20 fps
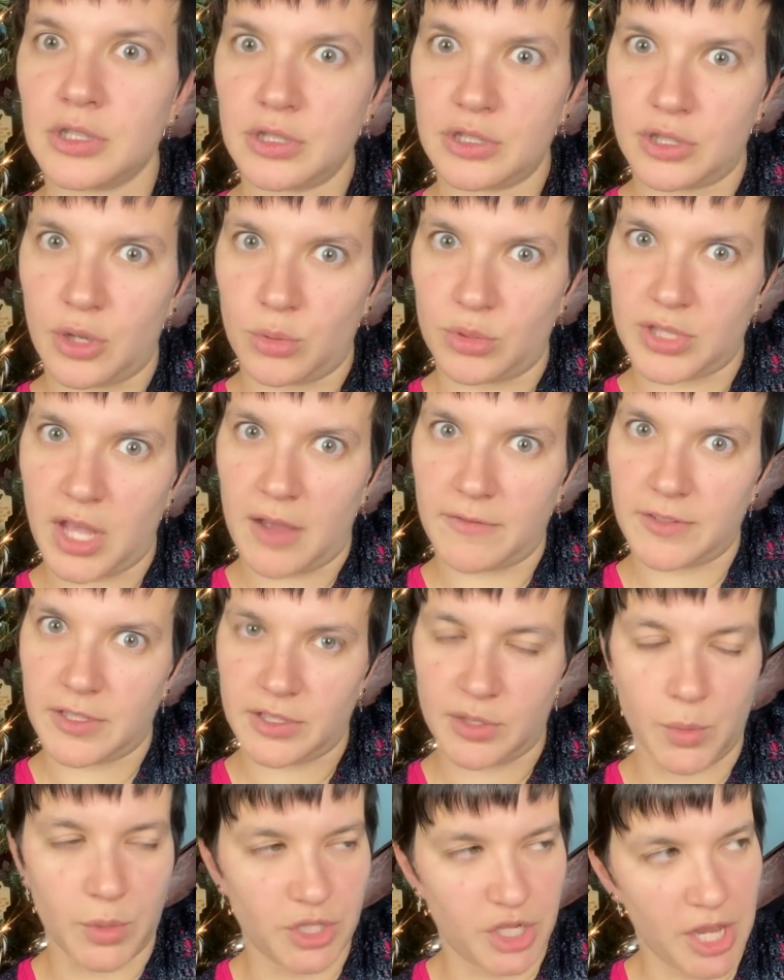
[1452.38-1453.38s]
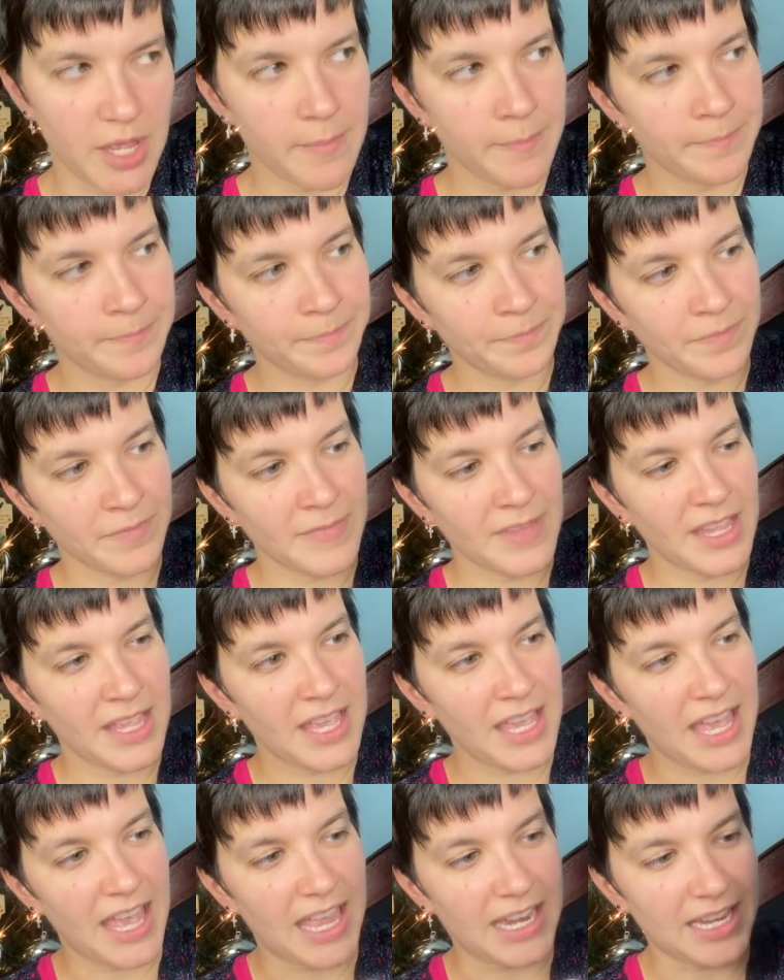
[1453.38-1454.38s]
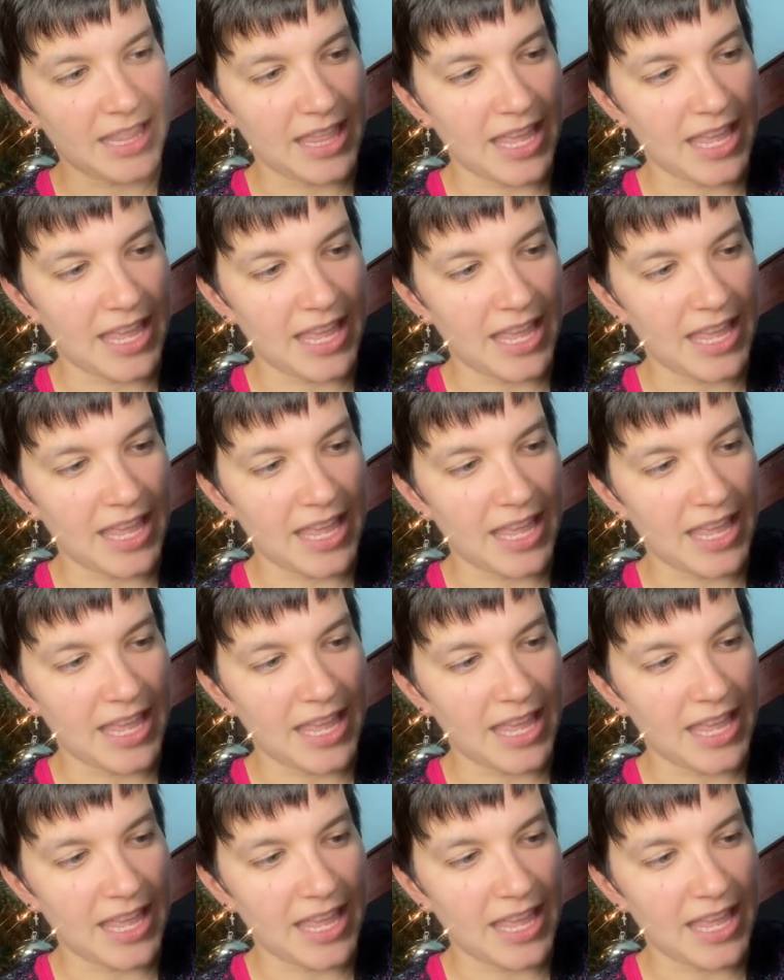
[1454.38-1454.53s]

so soft and squishy. And